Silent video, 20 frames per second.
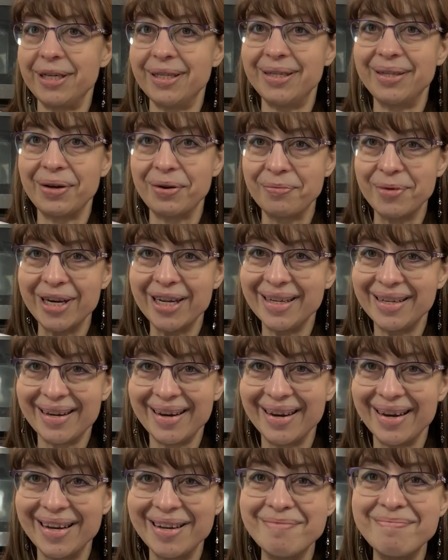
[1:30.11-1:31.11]
so many
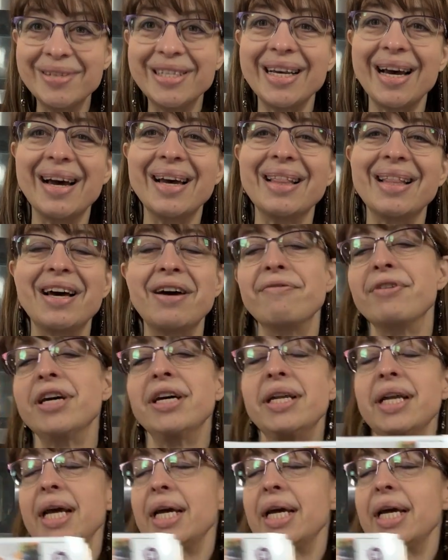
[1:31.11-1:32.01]
times. I love it.